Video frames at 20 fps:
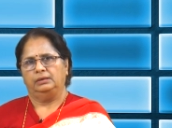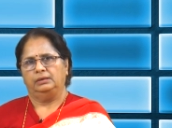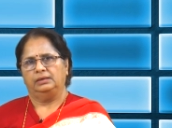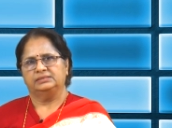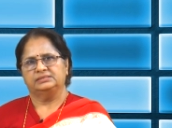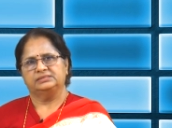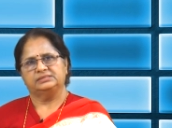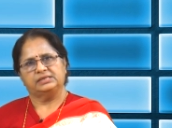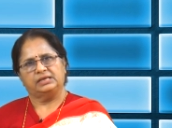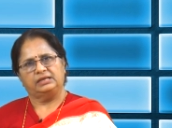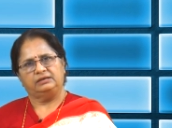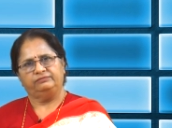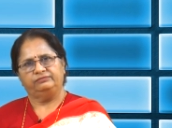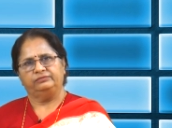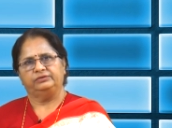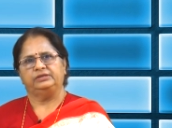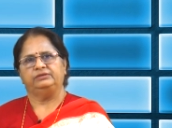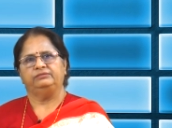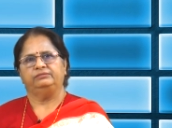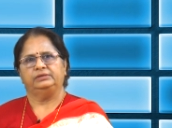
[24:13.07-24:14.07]
And
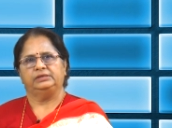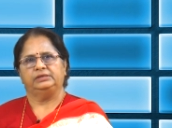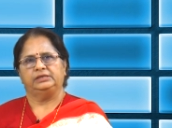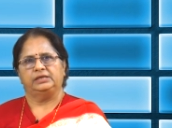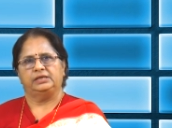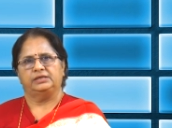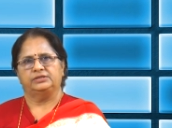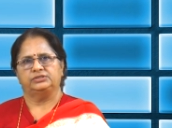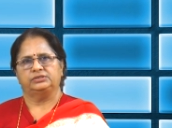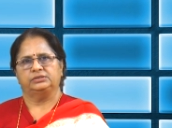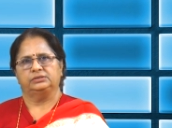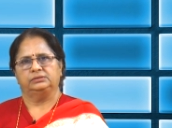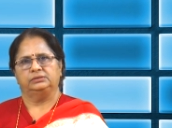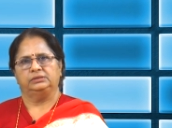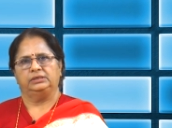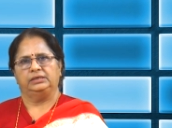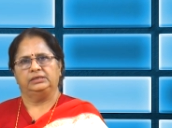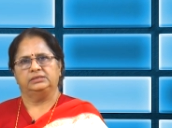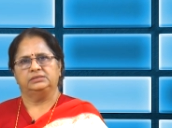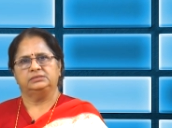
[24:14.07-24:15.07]

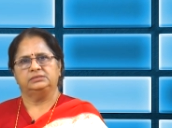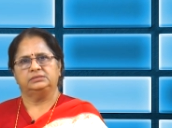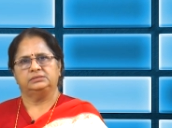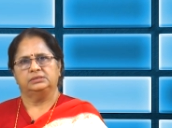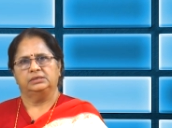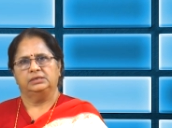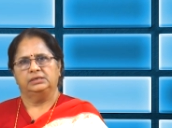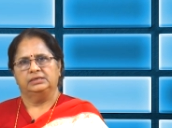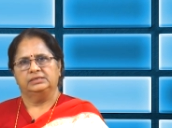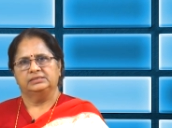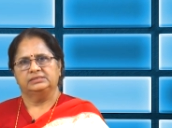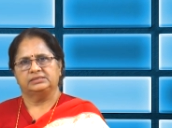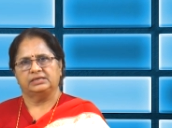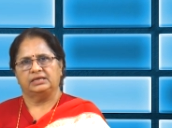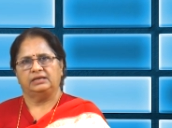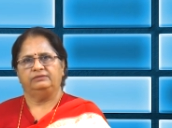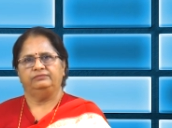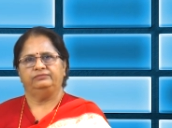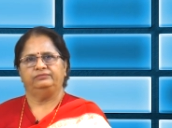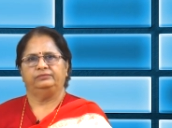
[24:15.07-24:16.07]
self-revelation is
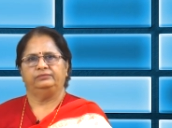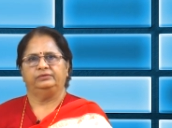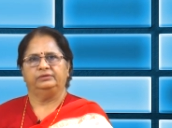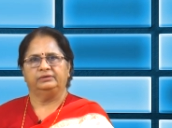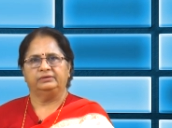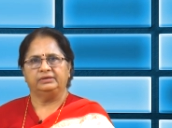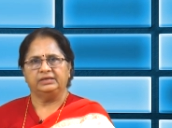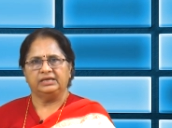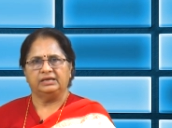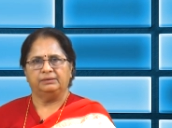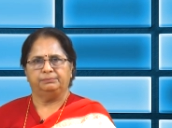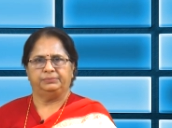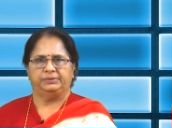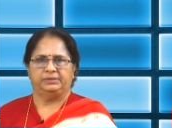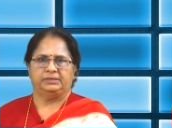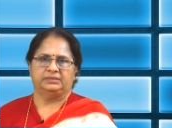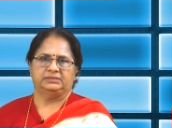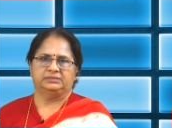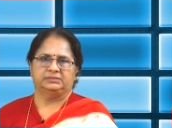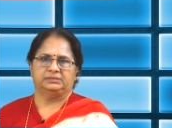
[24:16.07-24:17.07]

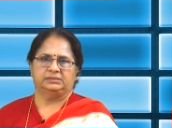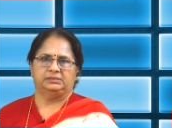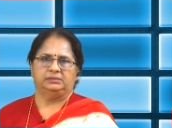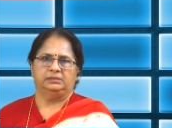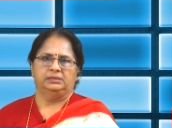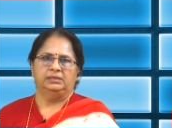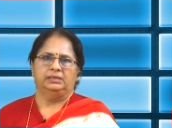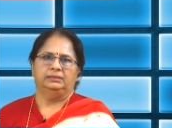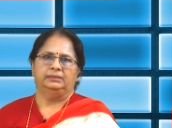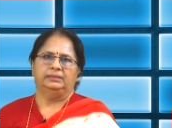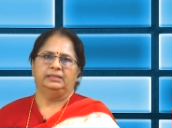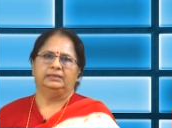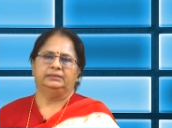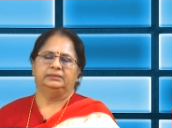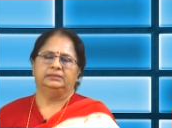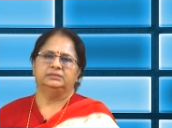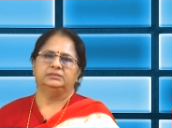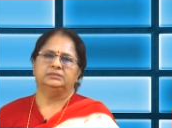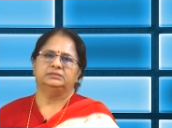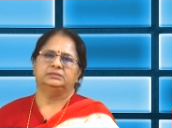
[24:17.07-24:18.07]
self-reappraisal,
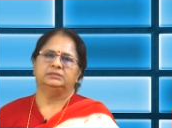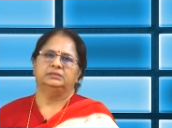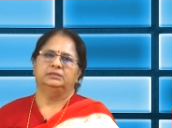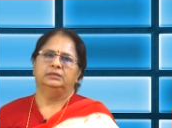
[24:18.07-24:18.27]
that is